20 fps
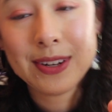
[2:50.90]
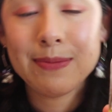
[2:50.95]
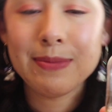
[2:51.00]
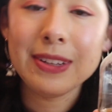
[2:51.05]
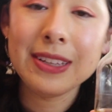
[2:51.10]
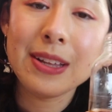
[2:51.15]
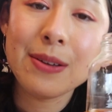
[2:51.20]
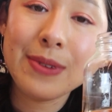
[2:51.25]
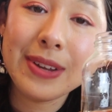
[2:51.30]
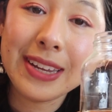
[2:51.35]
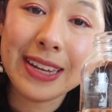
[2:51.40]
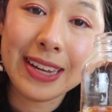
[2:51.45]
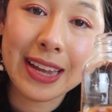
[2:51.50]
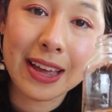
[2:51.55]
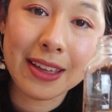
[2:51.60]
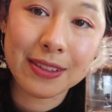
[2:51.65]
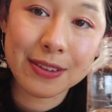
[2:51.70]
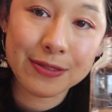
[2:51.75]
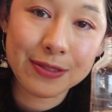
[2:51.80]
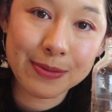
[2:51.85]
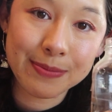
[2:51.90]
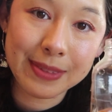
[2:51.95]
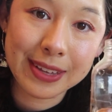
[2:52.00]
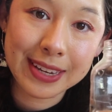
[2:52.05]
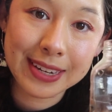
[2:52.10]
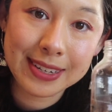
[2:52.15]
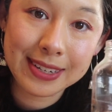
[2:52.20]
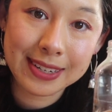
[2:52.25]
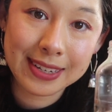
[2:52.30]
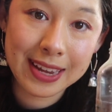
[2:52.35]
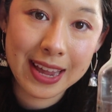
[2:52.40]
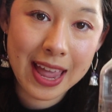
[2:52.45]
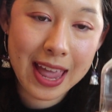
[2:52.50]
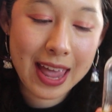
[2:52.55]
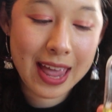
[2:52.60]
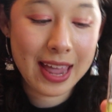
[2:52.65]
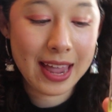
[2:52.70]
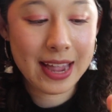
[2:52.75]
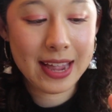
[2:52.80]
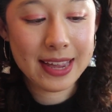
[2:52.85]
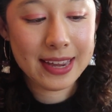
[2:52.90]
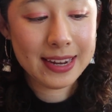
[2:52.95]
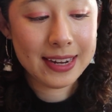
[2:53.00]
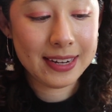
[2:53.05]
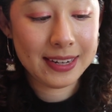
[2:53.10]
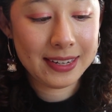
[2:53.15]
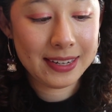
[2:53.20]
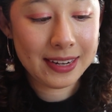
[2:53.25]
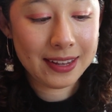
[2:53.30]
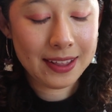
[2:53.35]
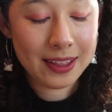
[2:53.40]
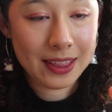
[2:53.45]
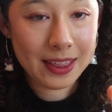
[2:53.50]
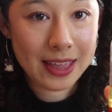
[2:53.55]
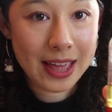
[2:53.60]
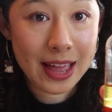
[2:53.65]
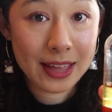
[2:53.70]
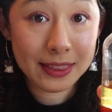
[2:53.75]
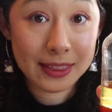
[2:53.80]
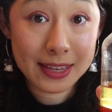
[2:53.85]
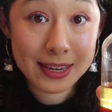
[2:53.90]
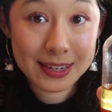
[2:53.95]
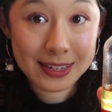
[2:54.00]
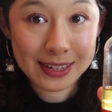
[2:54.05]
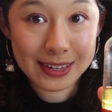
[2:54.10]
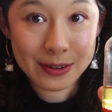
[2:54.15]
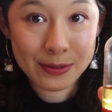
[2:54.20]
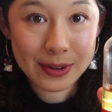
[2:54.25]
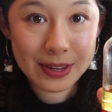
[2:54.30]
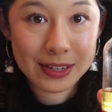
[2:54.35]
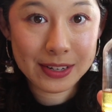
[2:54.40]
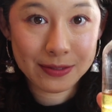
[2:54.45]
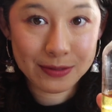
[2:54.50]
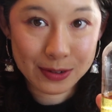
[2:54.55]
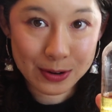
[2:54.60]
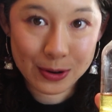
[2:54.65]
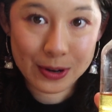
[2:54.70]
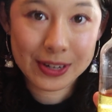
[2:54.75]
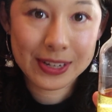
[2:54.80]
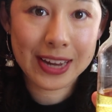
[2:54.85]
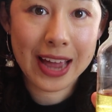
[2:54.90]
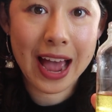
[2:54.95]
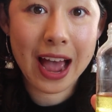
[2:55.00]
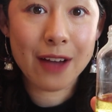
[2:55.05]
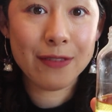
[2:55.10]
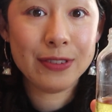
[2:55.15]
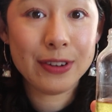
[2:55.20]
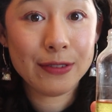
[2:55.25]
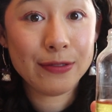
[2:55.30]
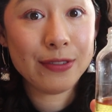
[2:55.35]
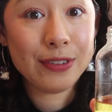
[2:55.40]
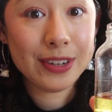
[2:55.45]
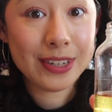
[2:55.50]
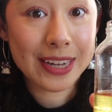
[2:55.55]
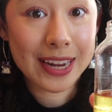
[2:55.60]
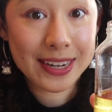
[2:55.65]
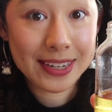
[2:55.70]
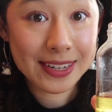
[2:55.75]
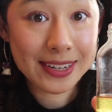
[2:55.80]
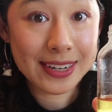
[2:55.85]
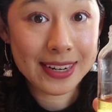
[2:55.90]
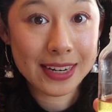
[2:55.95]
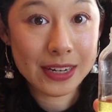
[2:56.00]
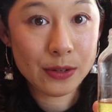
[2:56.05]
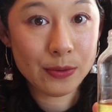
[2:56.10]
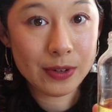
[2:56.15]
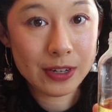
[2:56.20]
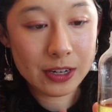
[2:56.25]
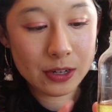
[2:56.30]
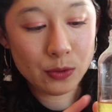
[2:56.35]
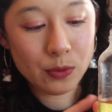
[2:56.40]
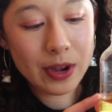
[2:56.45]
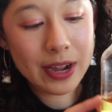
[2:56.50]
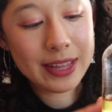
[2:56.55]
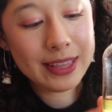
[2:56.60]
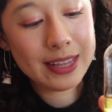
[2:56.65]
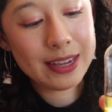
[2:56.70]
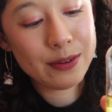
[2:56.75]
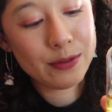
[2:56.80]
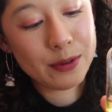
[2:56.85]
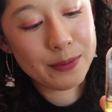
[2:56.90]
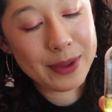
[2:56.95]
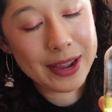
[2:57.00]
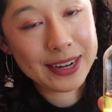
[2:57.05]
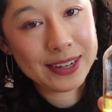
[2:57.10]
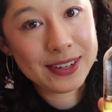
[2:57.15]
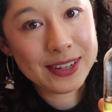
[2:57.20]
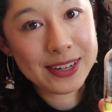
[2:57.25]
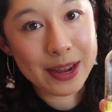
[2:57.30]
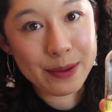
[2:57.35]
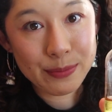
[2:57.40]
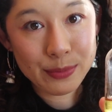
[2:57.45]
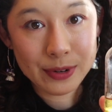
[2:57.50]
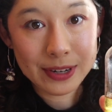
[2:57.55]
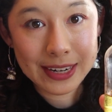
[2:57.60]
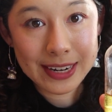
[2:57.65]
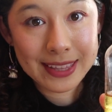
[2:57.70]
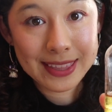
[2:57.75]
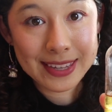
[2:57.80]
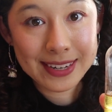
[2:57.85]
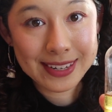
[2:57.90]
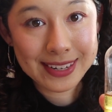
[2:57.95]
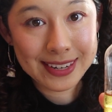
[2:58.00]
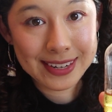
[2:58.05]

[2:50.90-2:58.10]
something that we can gather from this is that these liquids, of course, have different densities, which is why they remain separate in this